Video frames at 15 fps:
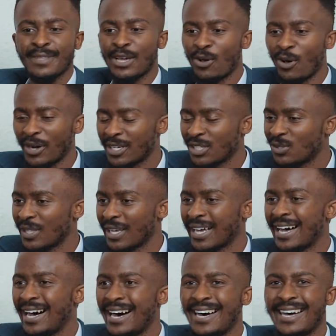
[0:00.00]
got into the
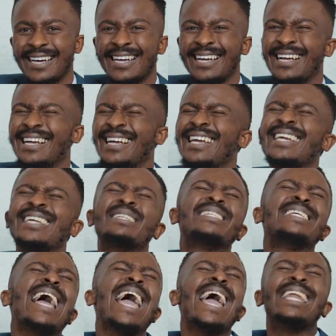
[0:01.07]
car. It
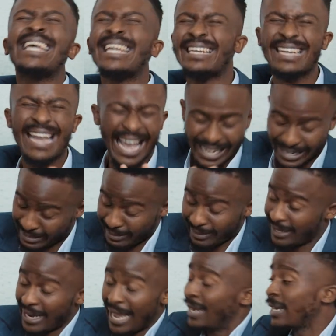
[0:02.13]
ended
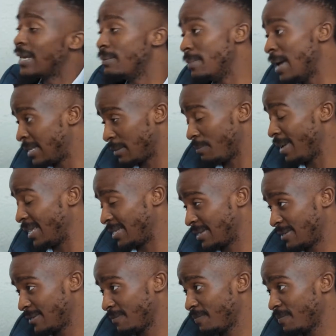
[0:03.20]
as a mess.